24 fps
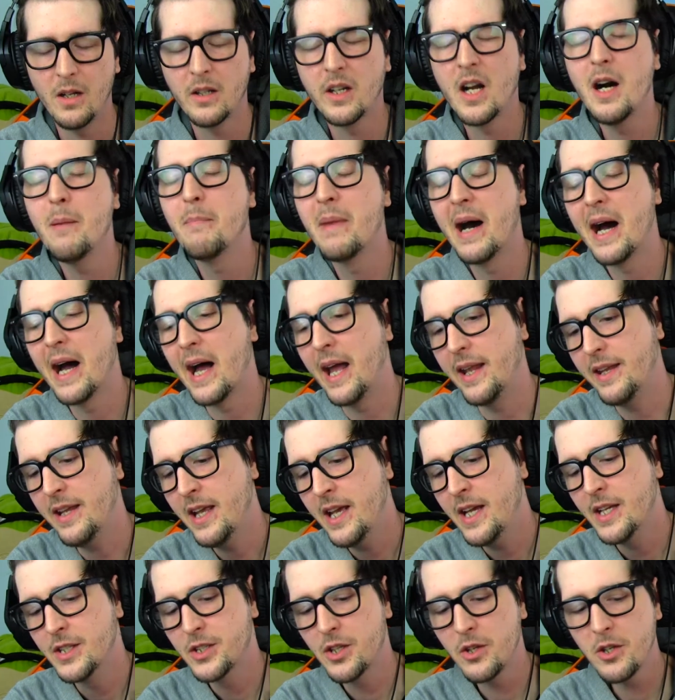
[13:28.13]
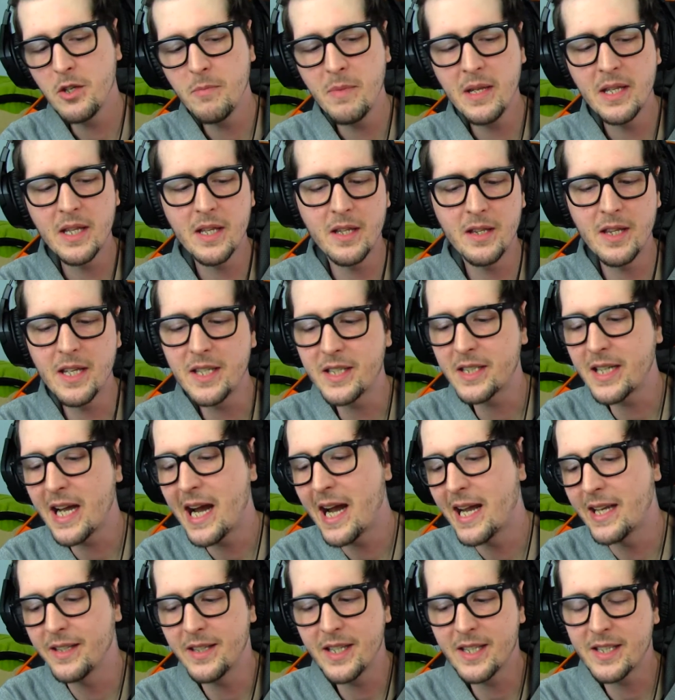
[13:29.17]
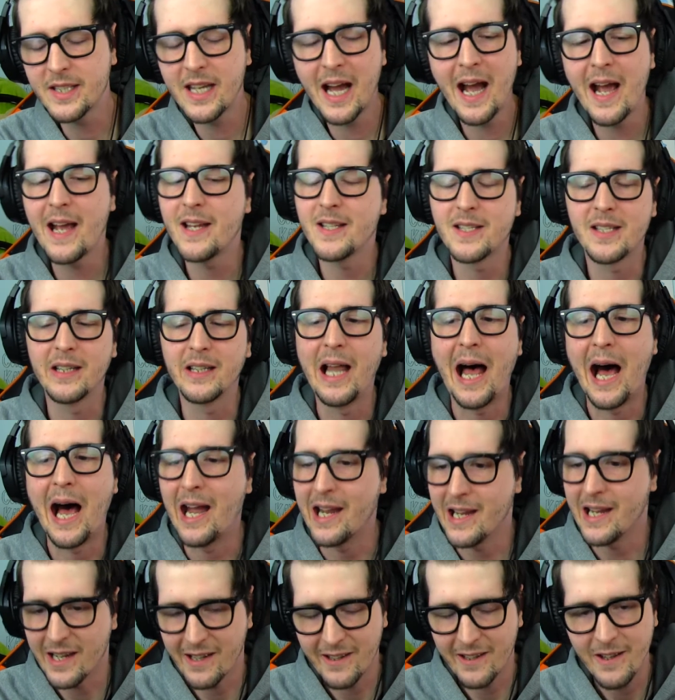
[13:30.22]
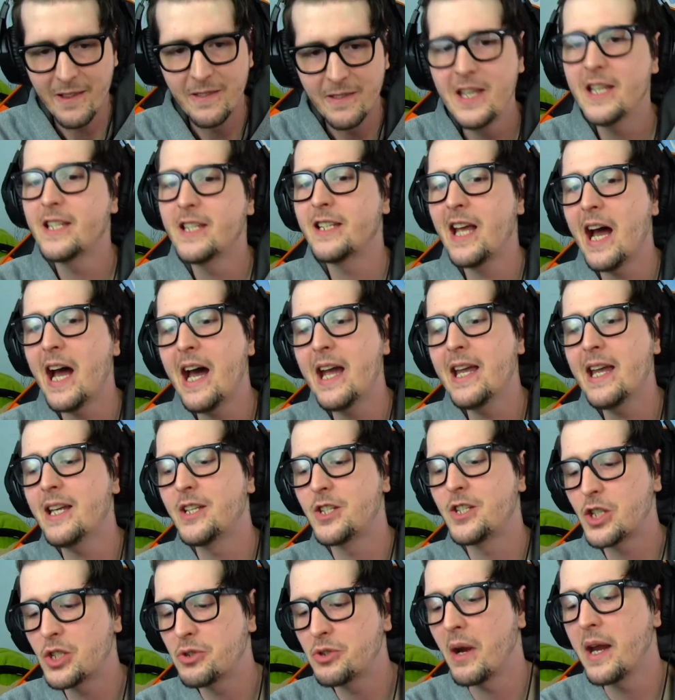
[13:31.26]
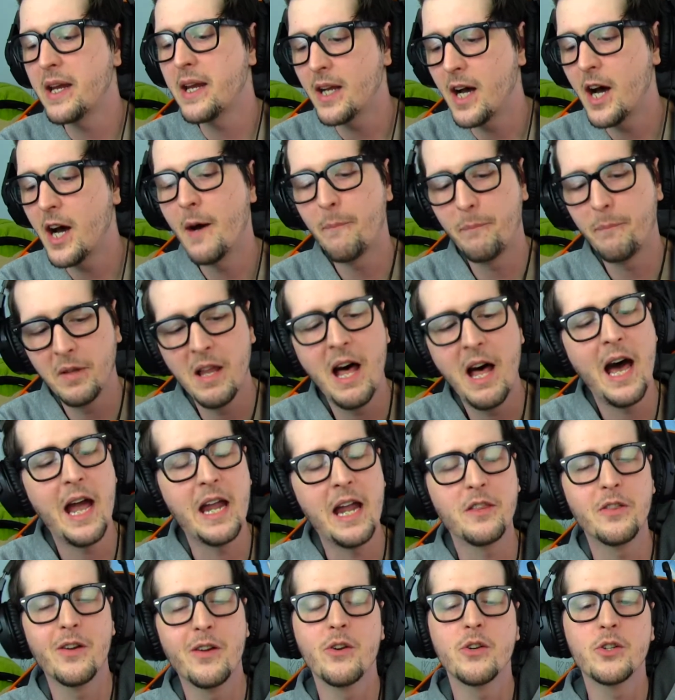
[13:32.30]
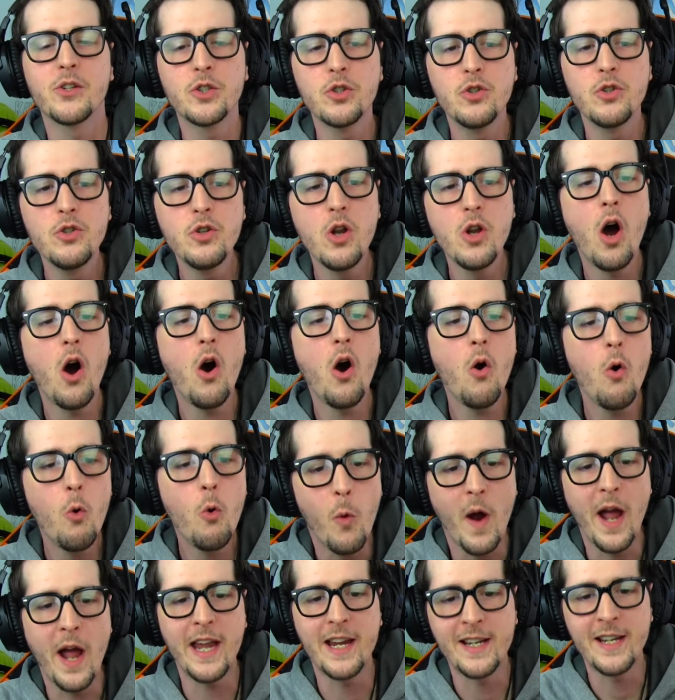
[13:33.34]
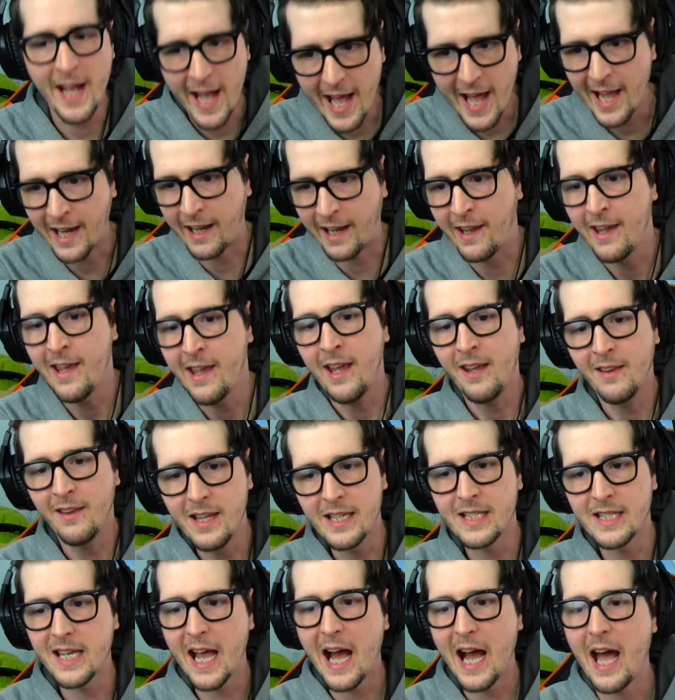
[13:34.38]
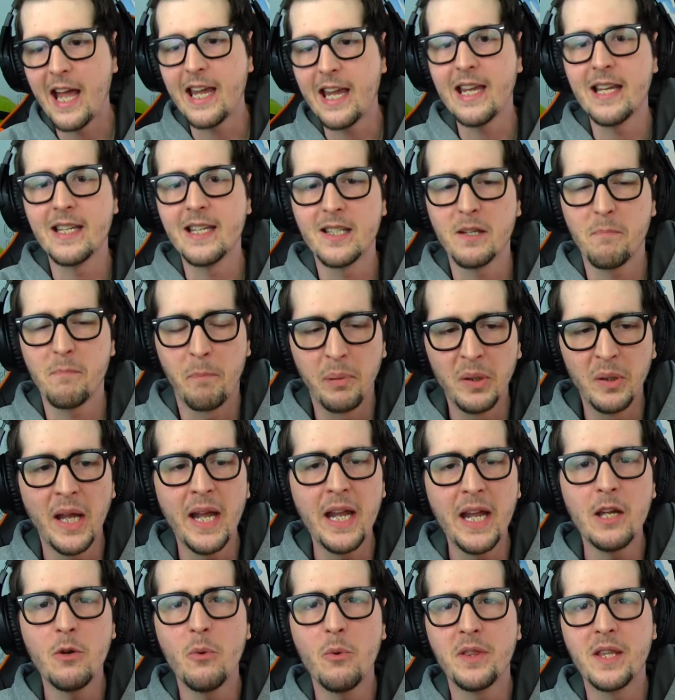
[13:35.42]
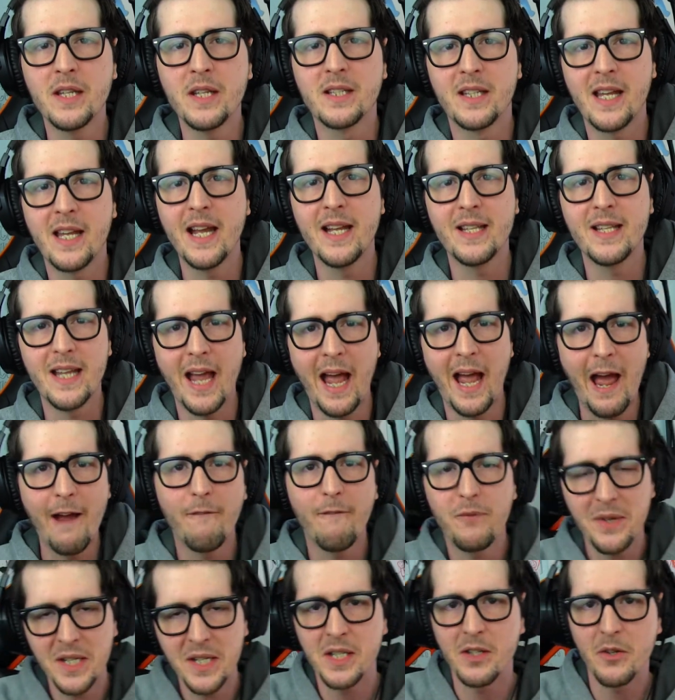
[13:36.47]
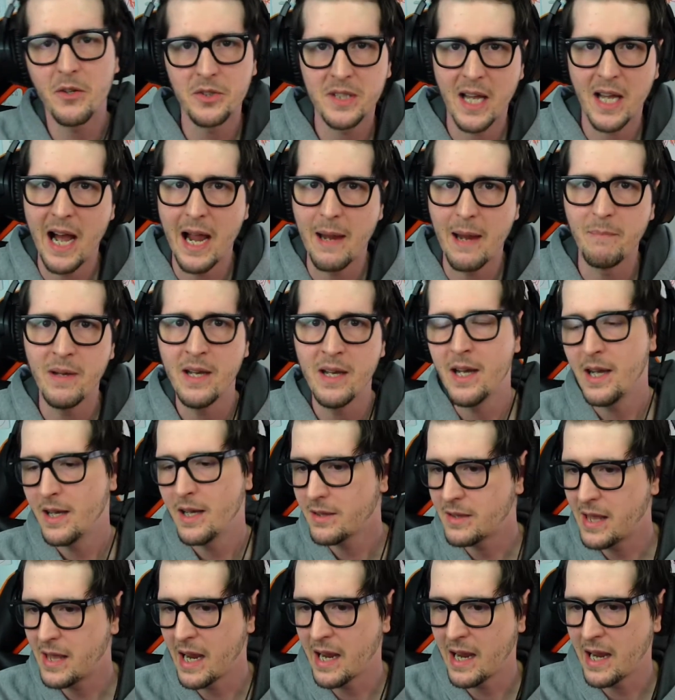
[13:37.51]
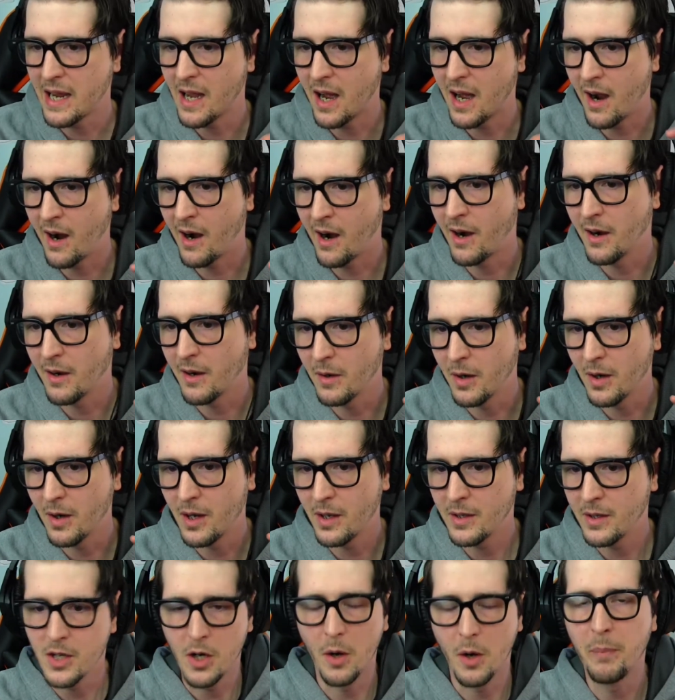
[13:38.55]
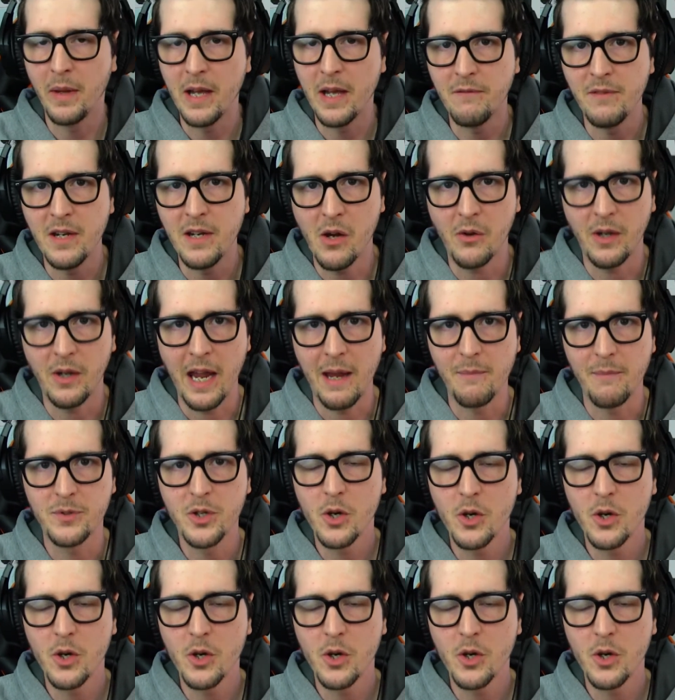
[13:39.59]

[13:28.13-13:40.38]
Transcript: Come on. So you mean that this guy is lying. This guy is straight up lying. There is no way in heck this guy is playing with his kids every single time they are, you know, playing video games.